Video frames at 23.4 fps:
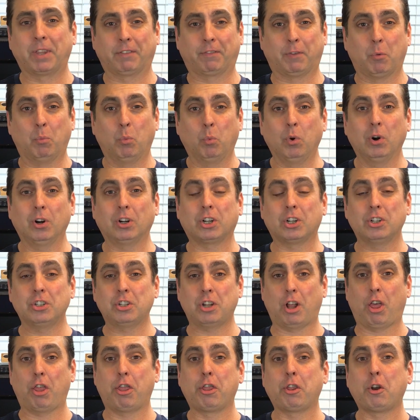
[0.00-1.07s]
from
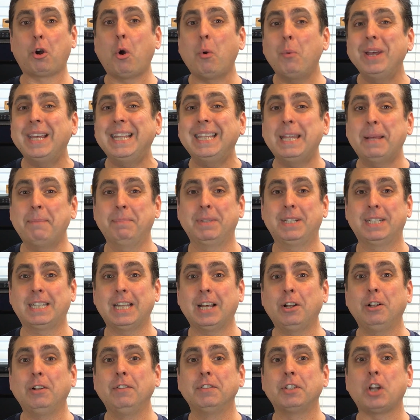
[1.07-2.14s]
workers throwing
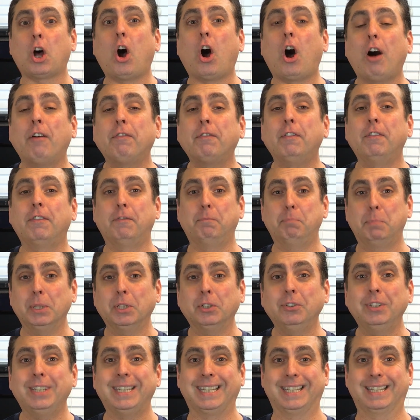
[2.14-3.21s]
themselves off of
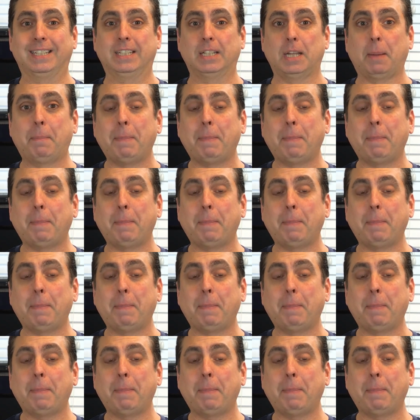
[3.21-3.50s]
buildings,